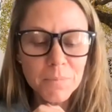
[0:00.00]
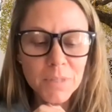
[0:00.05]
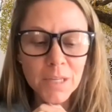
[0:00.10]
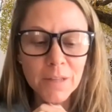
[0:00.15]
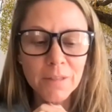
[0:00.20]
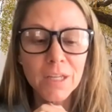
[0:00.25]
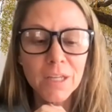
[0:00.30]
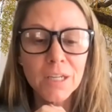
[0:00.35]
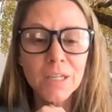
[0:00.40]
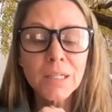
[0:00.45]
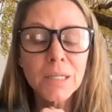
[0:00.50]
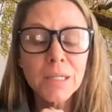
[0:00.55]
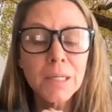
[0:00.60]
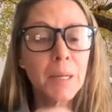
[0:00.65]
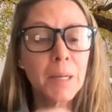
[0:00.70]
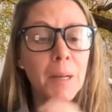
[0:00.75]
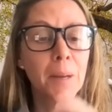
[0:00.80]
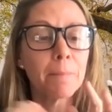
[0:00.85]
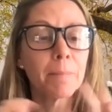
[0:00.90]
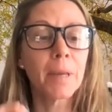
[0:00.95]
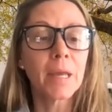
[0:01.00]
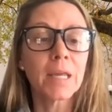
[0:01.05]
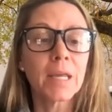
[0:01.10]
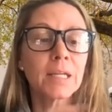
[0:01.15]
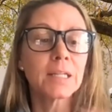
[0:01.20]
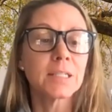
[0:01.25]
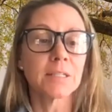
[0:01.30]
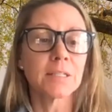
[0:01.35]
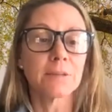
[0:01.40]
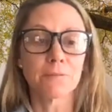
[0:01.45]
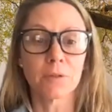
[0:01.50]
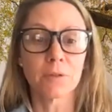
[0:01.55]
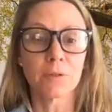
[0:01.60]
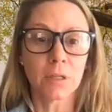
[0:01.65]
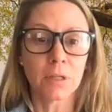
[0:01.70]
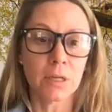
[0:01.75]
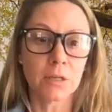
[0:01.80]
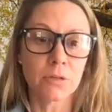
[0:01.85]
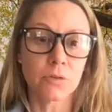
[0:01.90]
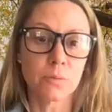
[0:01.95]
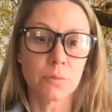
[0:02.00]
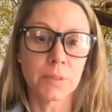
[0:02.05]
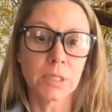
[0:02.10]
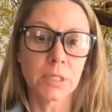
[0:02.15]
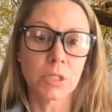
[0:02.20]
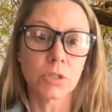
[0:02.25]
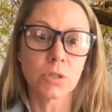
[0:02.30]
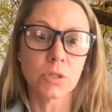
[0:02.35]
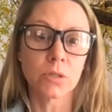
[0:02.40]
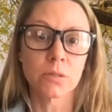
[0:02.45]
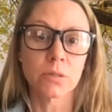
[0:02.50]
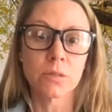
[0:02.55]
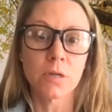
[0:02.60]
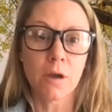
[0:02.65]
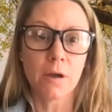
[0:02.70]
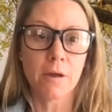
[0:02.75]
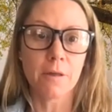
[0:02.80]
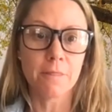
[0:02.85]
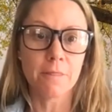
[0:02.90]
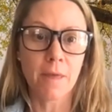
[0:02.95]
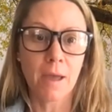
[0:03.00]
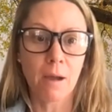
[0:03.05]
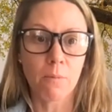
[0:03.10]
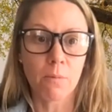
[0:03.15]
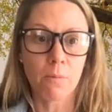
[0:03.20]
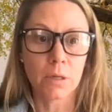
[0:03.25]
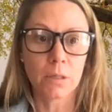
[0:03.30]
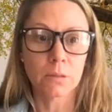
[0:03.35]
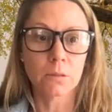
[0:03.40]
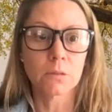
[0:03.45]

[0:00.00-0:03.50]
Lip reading: then make it a different classroom teacher, not that one.